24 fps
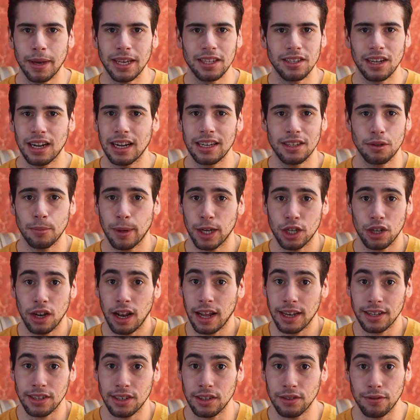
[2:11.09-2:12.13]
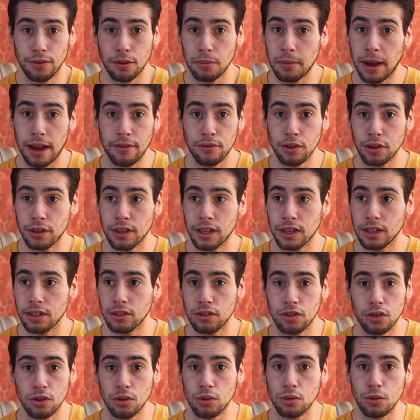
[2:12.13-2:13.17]
It basically specializes from
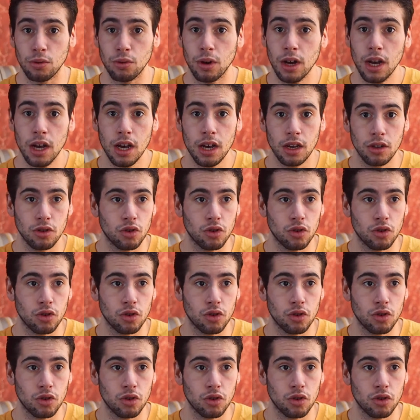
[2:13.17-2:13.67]
everything to